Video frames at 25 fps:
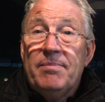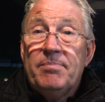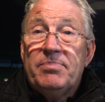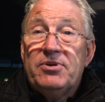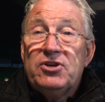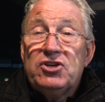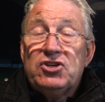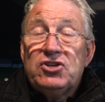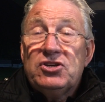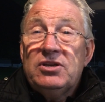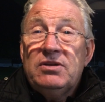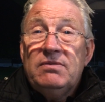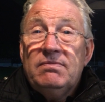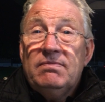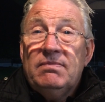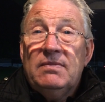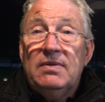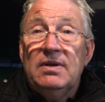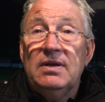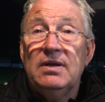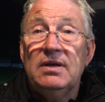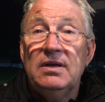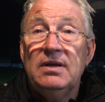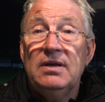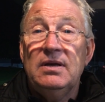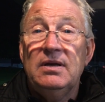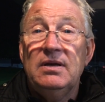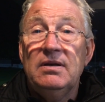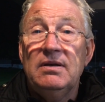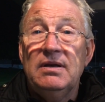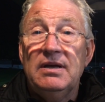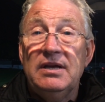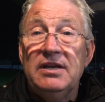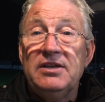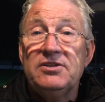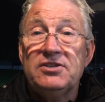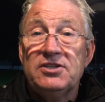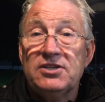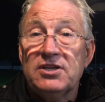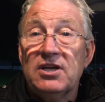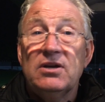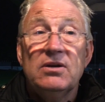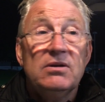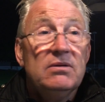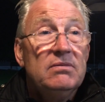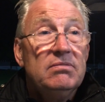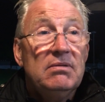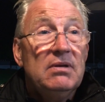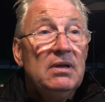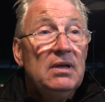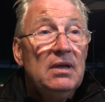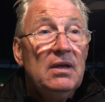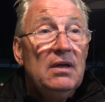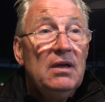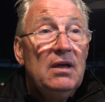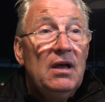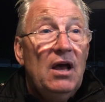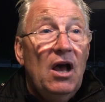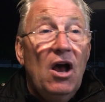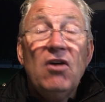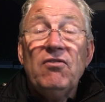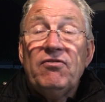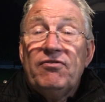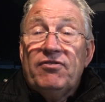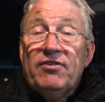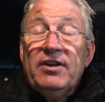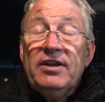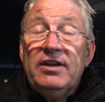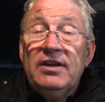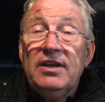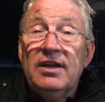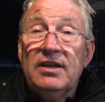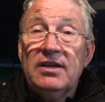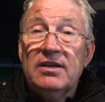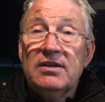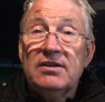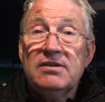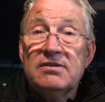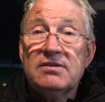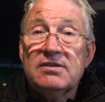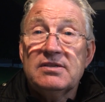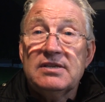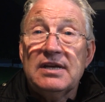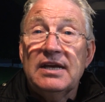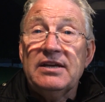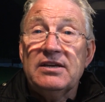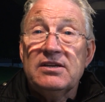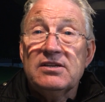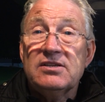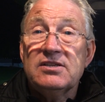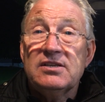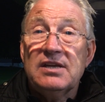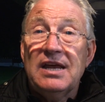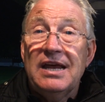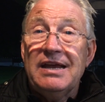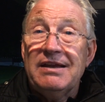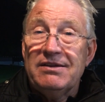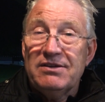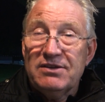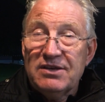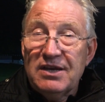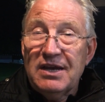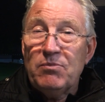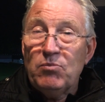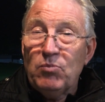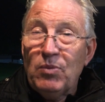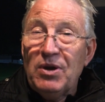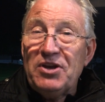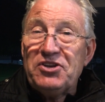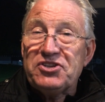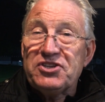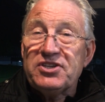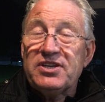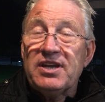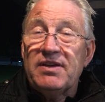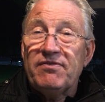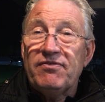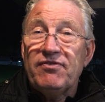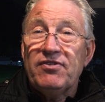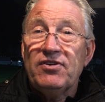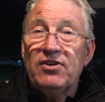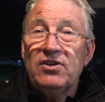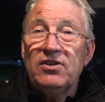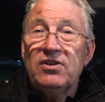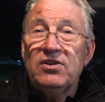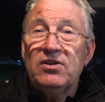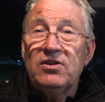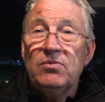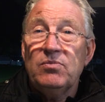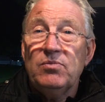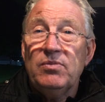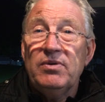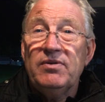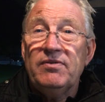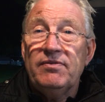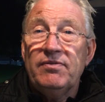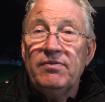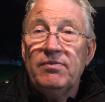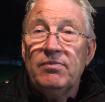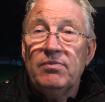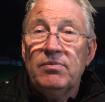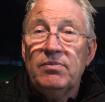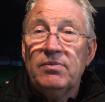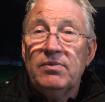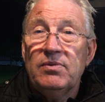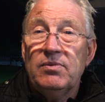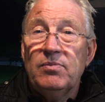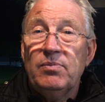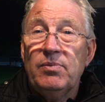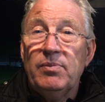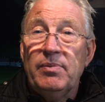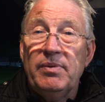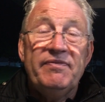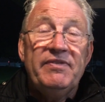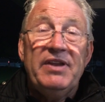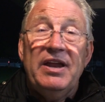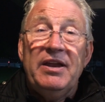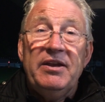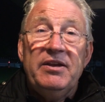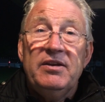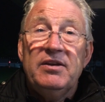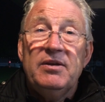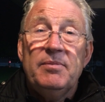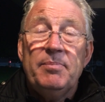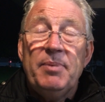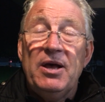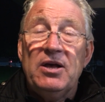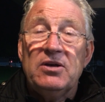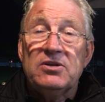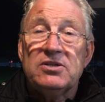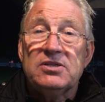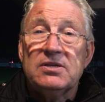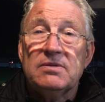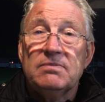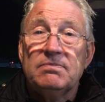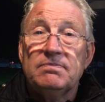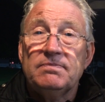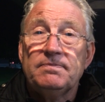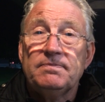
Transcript: ambition, and so hopefully they can take us that one step further than we've done in the past.